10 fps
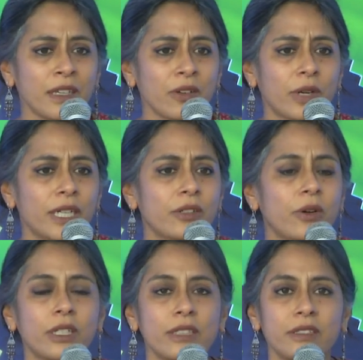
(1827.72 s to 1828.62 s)
quite
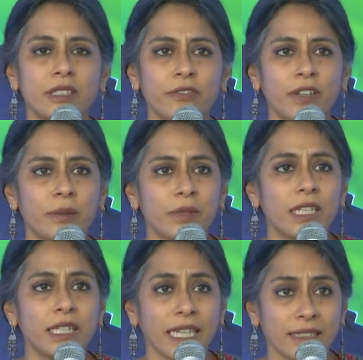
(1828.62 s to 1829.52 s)
ordinary
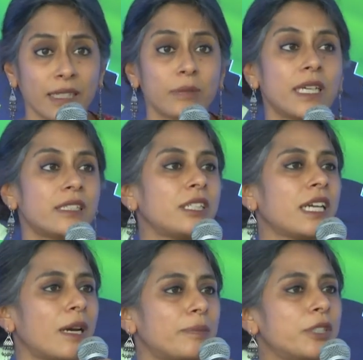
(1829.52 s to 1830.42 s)
family, except that she
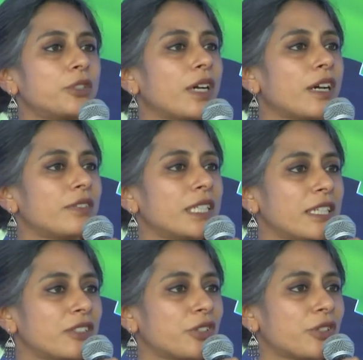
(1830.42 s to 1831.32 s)
happened to have an
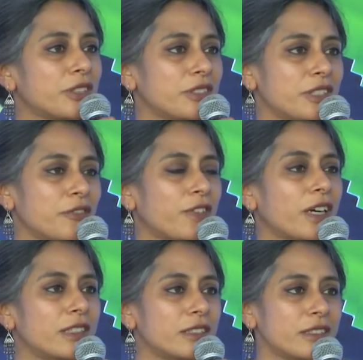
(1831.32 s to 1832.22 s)
extraordinary
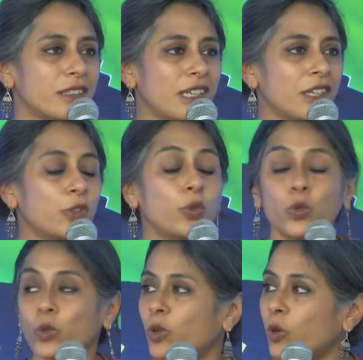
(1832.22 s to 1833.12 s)
father
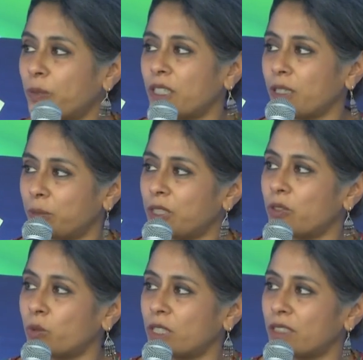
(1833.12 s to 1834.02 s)
who opened up her
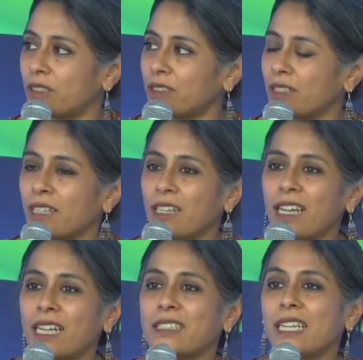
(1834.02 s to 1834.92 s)
world.
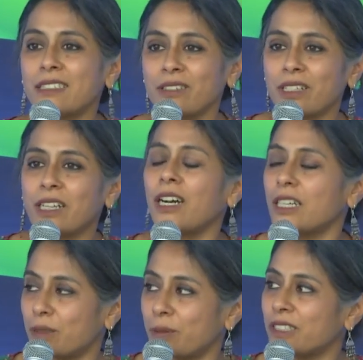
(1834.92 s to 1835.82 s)
And then her
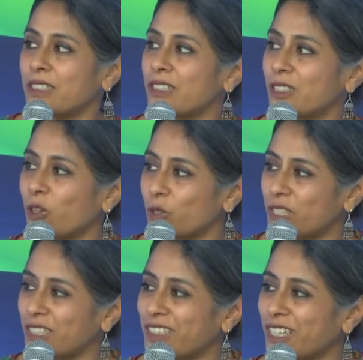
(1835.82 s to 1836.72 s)
husband is
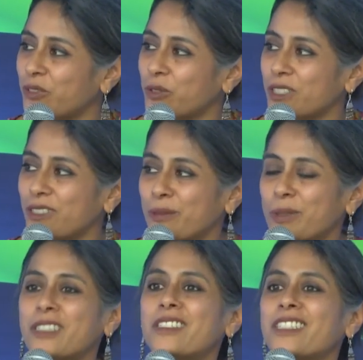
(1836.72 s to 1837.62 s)
closing that world,
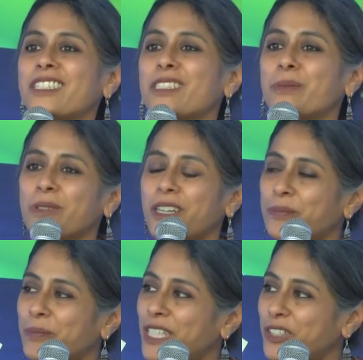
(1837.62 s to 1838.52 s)
but she is uh,
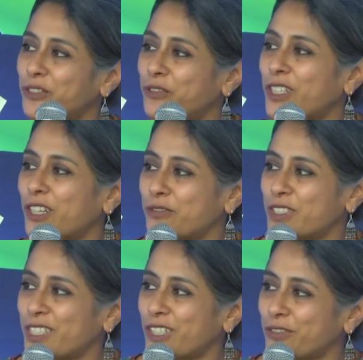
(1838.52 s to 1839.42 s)
made of tough
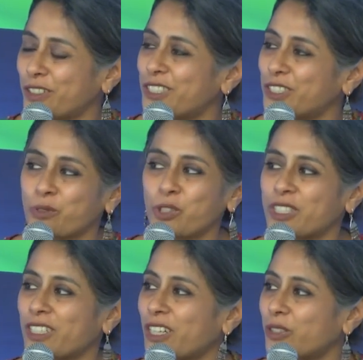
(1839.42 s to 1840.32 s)
stuff and she won't
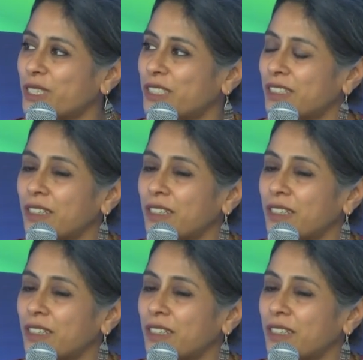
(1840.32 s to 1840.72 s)
allow it.